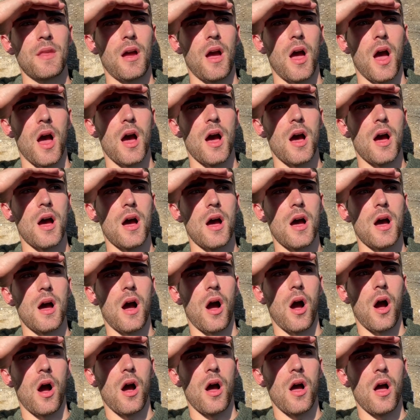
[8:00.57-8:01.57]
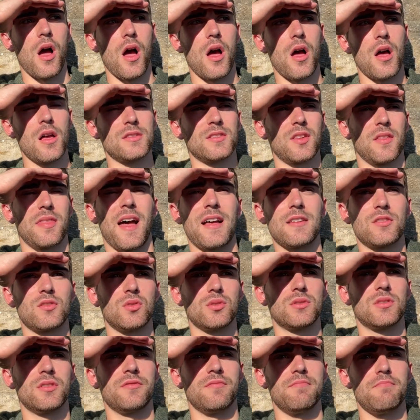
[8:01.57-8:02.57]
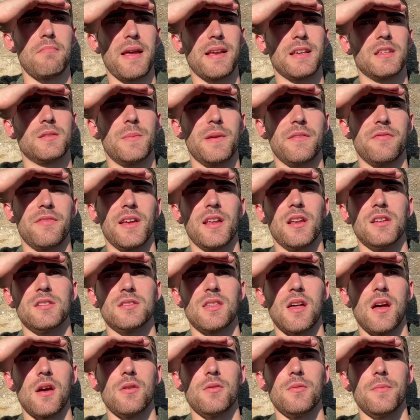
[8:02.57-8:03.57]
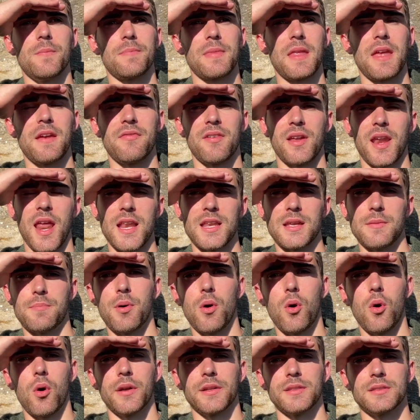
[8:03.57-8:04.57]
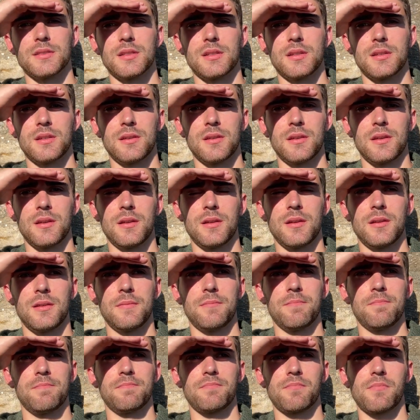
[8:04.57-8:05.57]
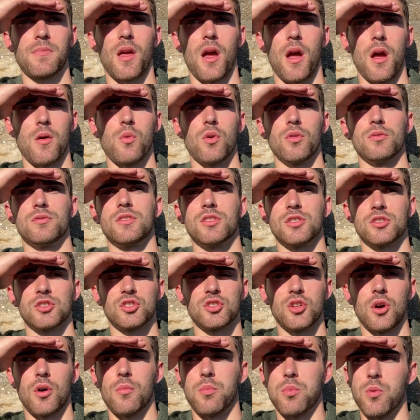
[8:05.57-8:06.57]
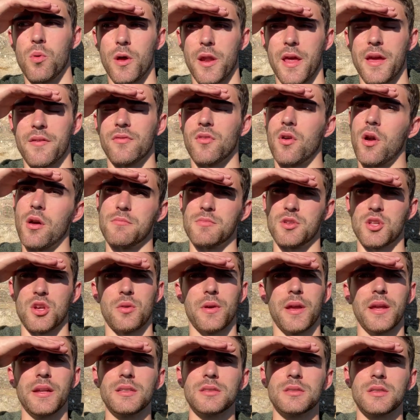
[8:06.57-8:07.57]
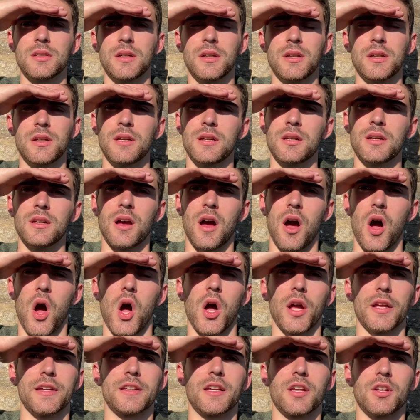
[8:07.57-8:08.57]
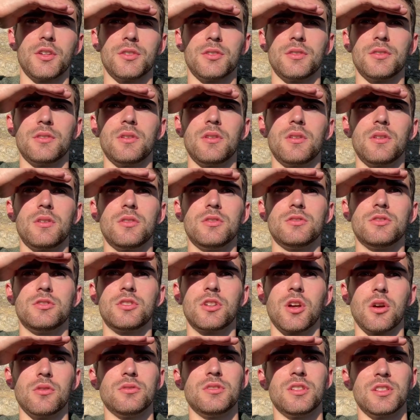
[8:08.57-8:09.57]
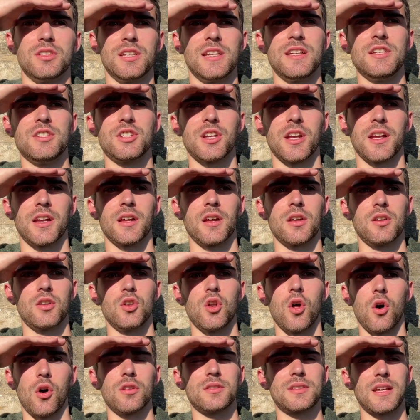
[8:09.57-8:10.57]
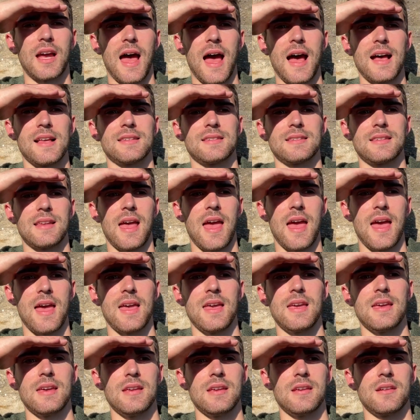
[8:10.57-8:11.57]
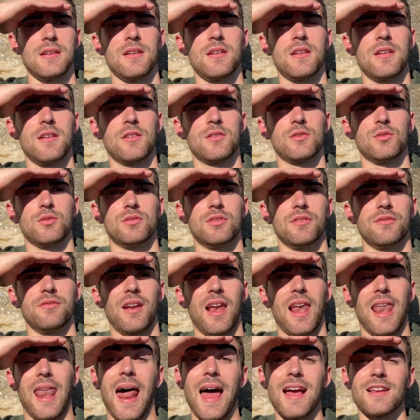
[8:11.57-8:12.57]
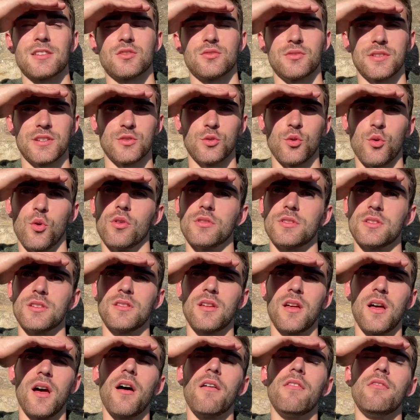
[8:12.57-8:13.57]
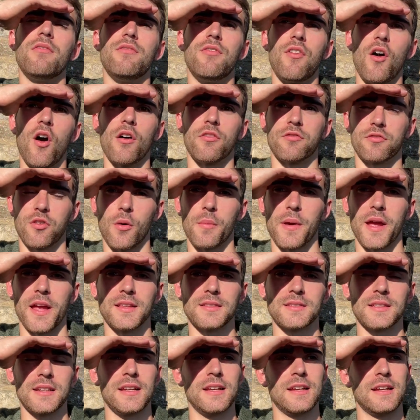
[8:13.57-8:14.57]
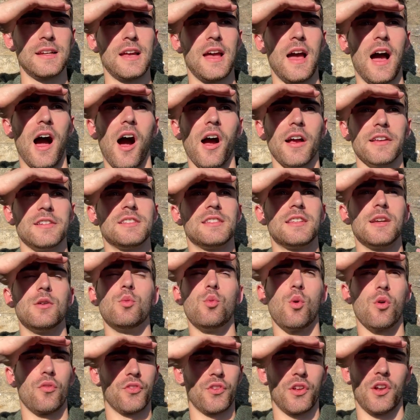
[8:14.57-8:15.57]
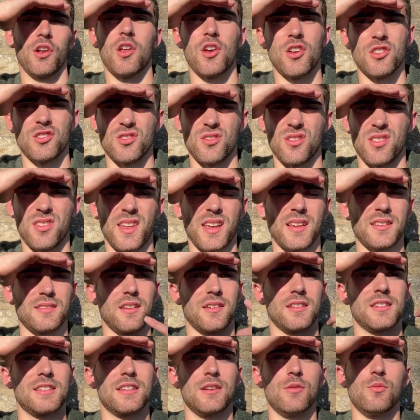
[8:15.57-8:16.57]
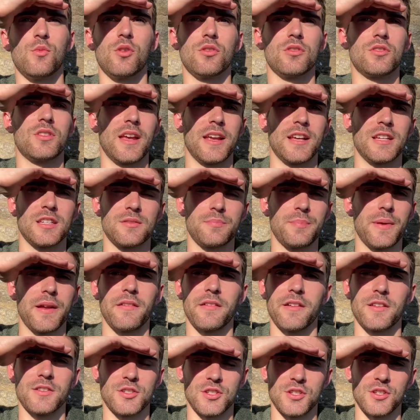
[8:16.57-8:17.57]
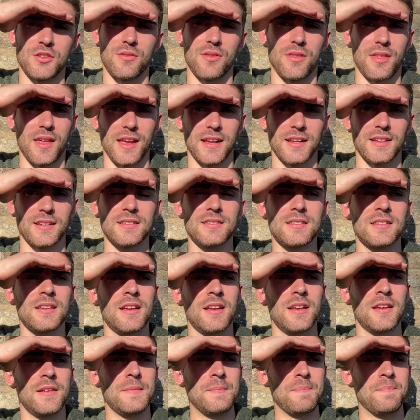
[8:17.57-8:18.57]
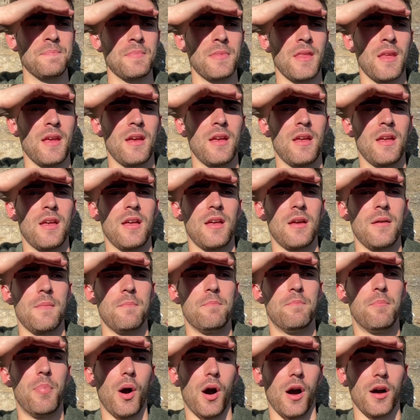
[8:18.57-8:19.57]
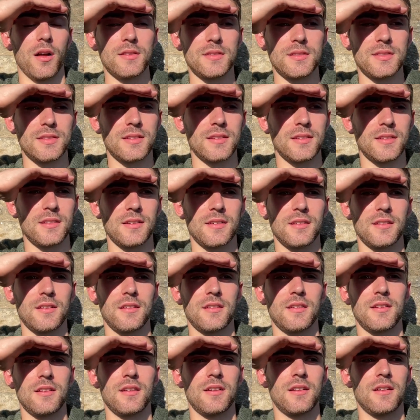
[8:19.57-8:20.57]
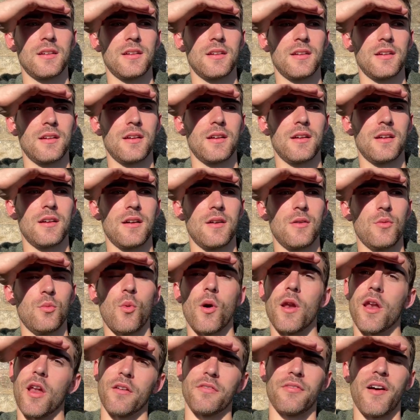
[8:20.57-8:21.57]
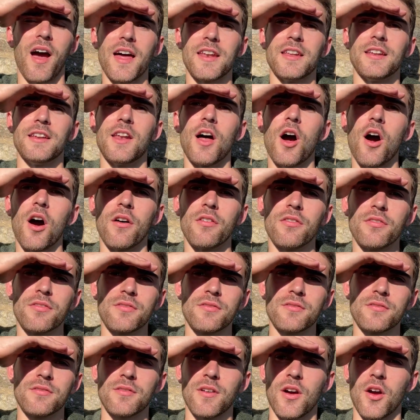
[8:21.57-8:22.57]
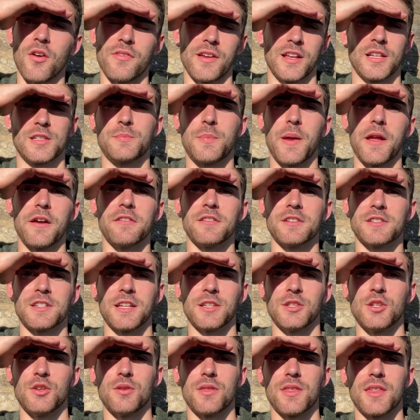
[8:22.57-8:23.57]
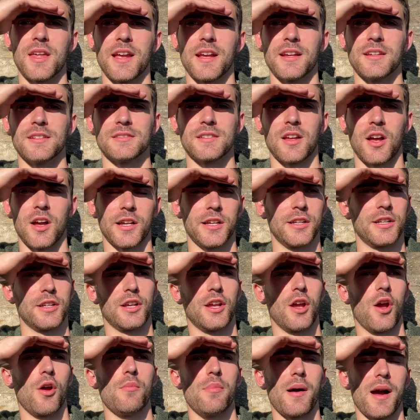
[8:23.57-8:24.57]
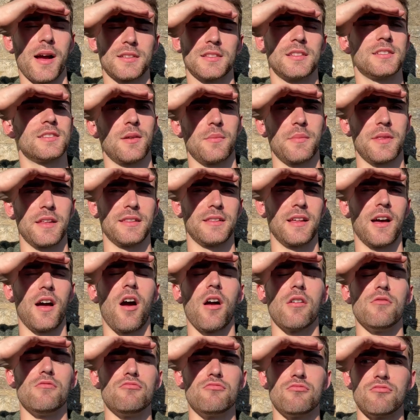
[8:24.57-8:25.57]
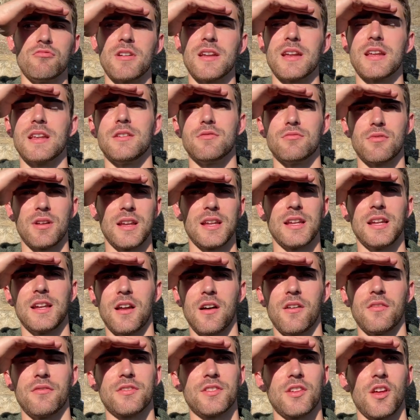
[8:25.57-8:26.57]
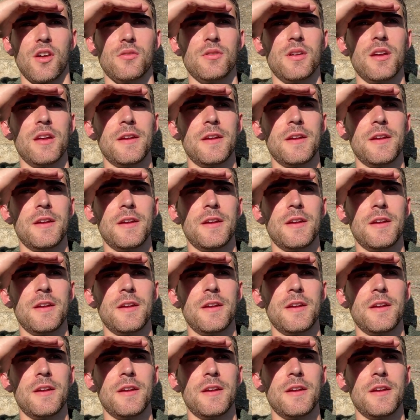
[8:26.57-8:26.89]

Uh, so that sort of makes me feel as though if at any point I want to stop whatever I'm doing, I can go to teaching, not as a sort of last resort, far from it. I still want to learn new things, I still want to experience new things. But when I've had enough of experiencing new things, I can go back to something that I really, really love. So